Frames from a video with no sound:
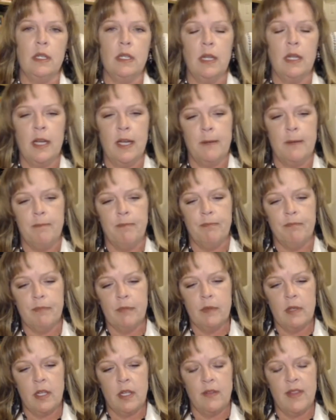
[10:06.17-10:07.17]

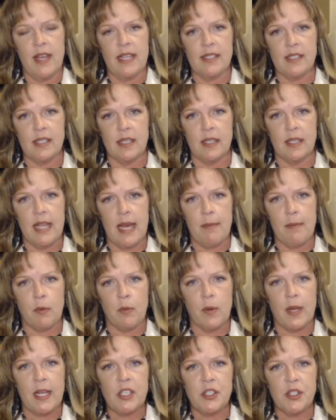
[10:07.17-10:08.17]
that's the
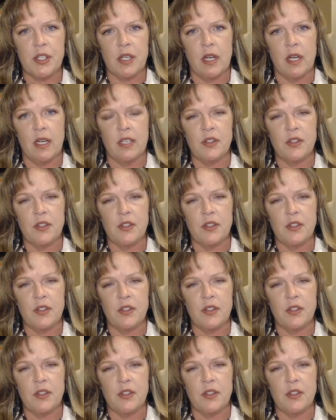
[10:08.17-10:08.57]
elaboration on.